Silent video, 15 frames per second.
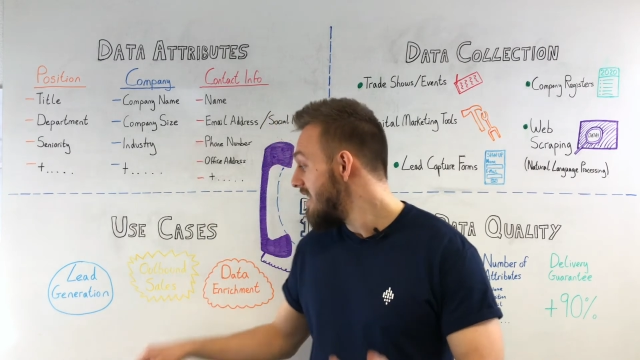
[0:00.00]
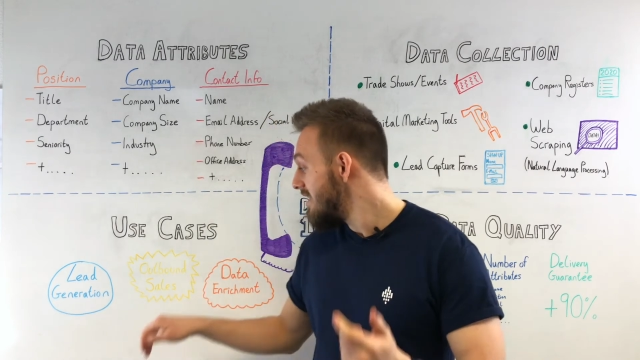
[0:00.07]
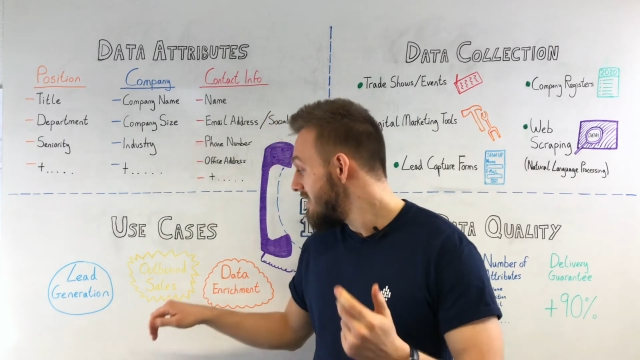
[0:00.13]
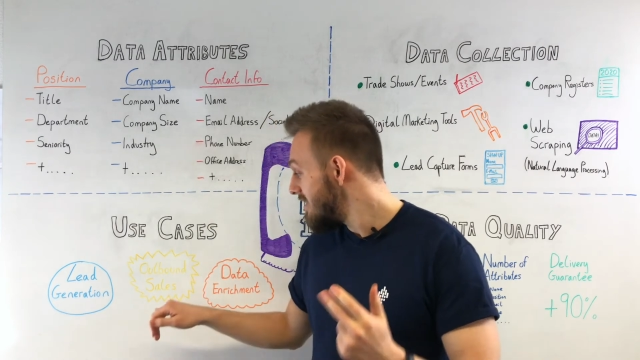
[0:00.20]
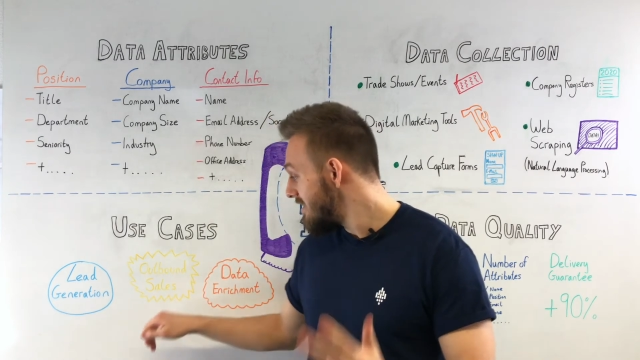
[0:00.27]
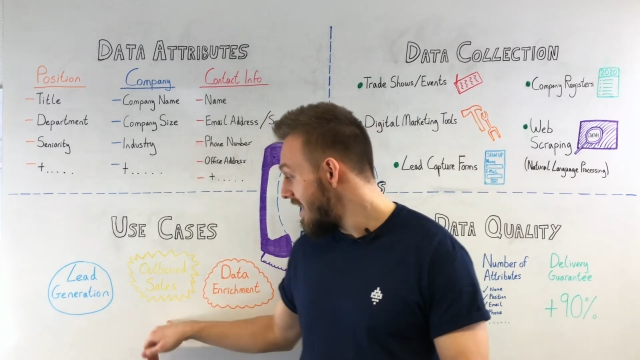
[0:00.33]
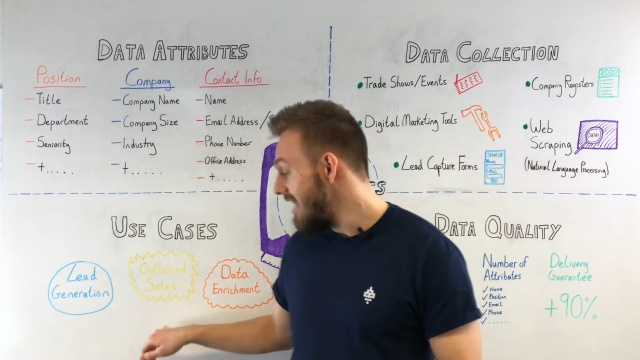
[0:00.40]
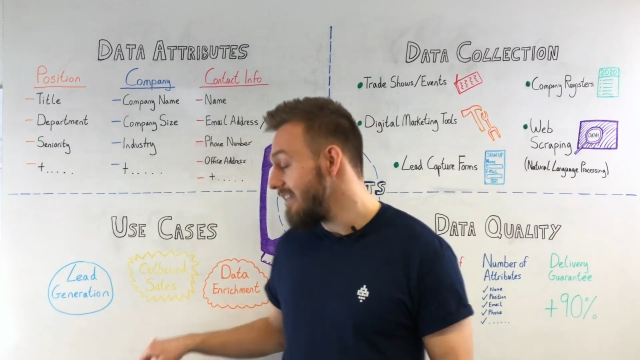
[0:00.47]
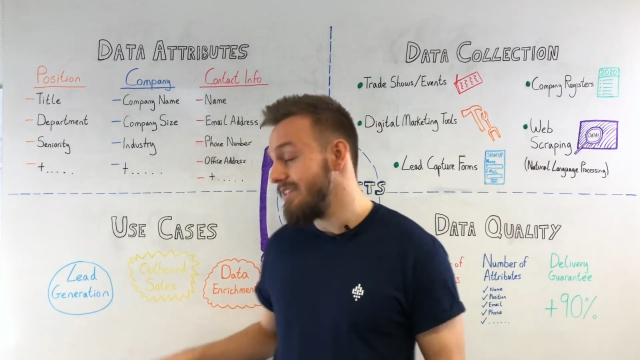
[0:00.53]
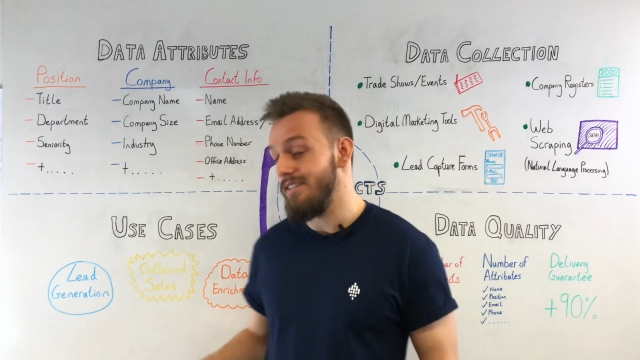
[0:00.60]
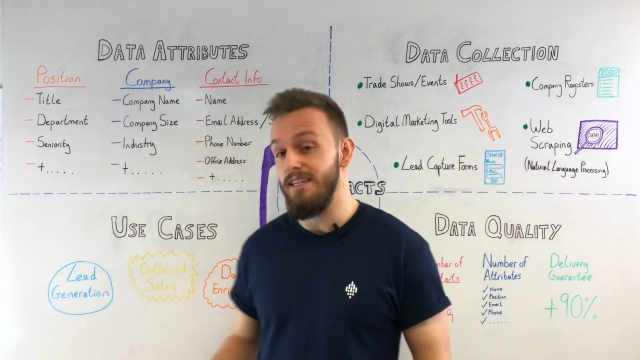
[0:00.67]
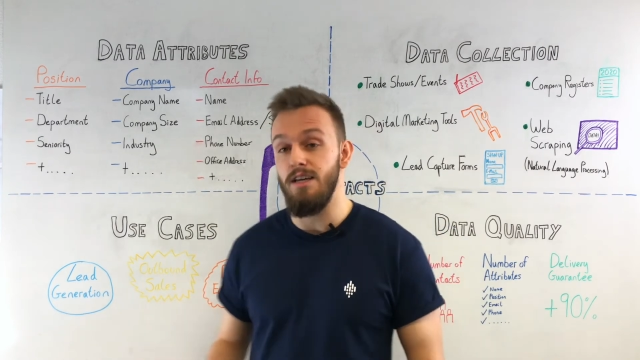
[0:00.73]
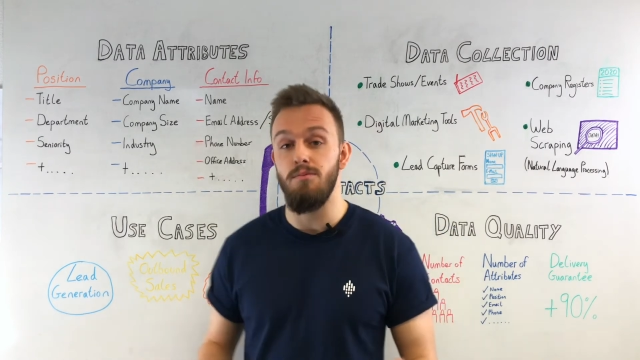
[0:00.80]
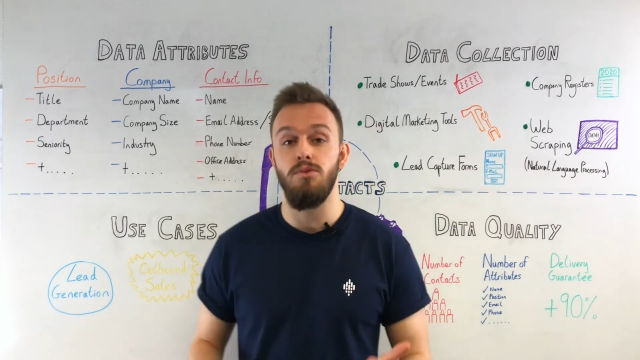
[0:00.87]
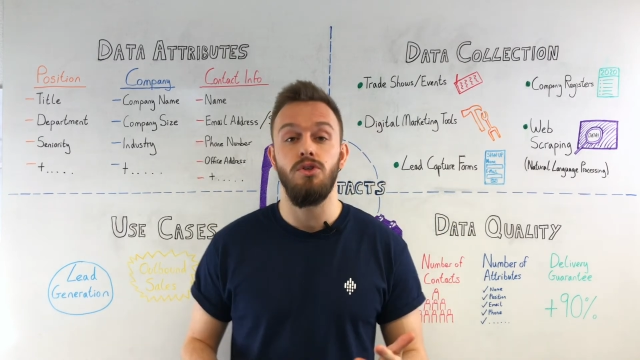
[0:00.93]
Sales
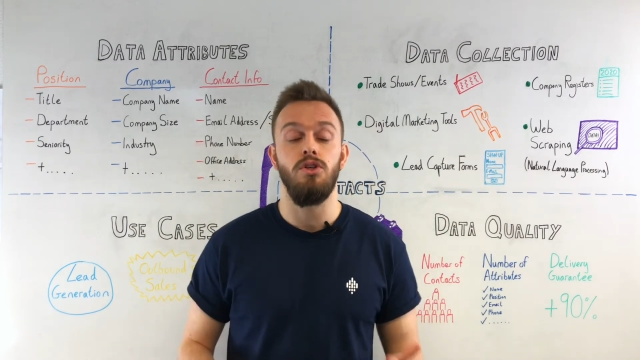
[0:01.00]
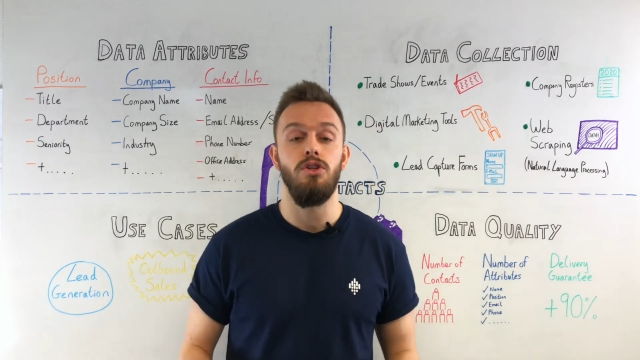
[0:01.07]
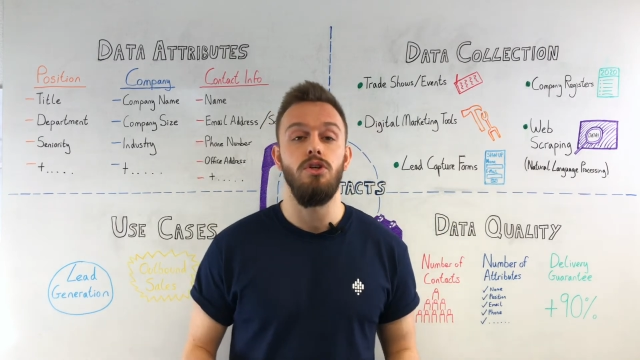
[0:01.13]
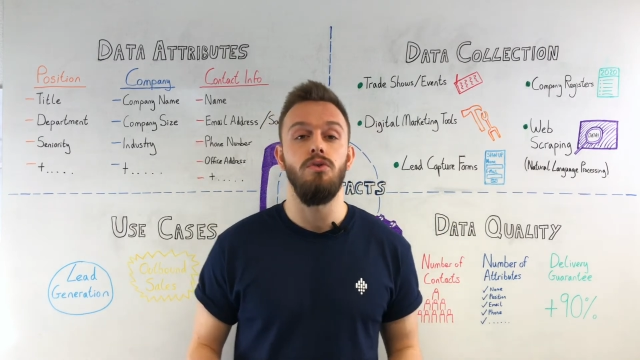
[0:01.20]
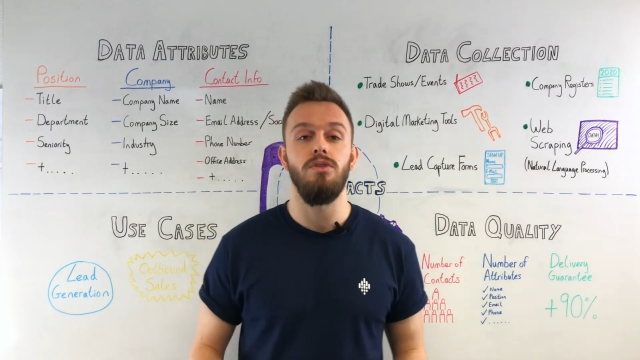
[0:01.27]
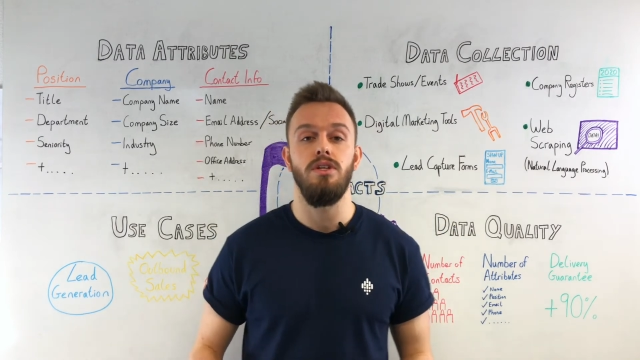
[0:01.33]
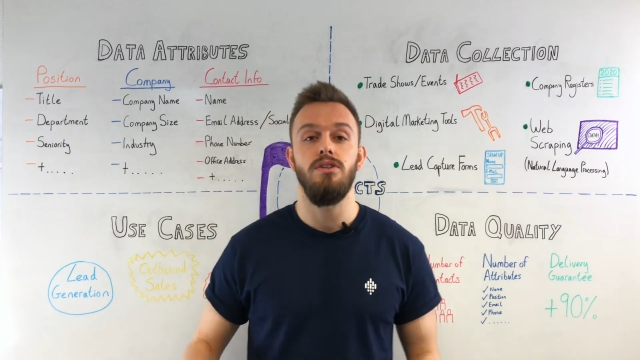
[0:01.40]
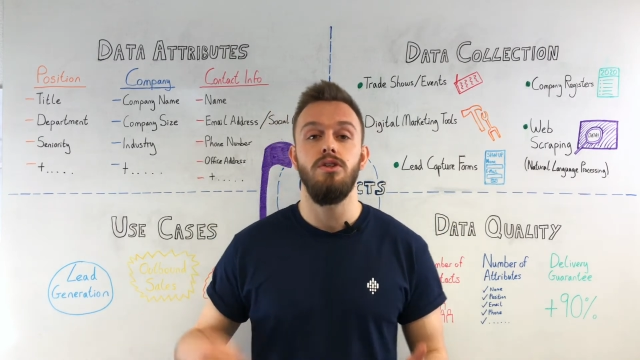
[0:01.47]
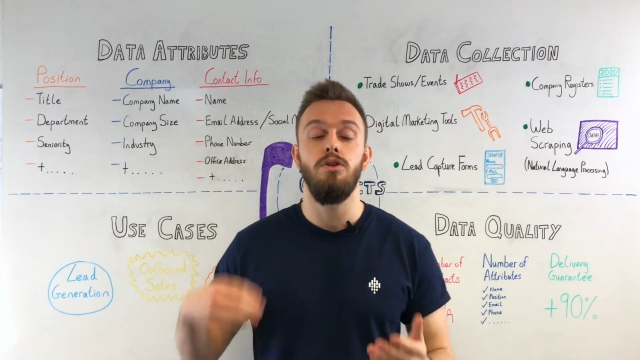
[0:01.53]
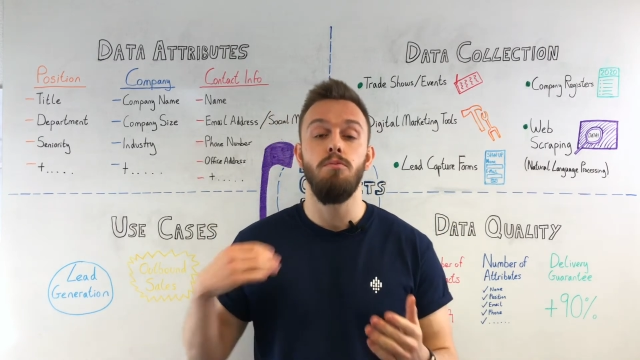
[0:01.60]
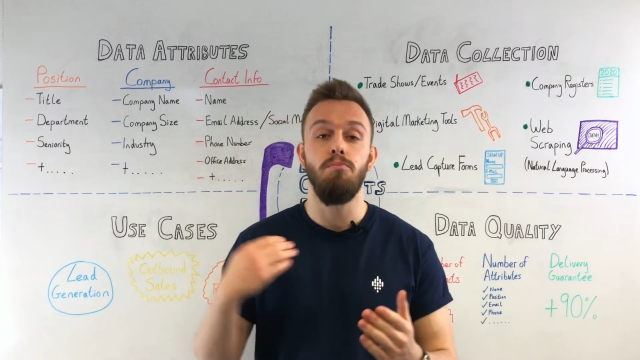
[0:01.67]
teams can use it to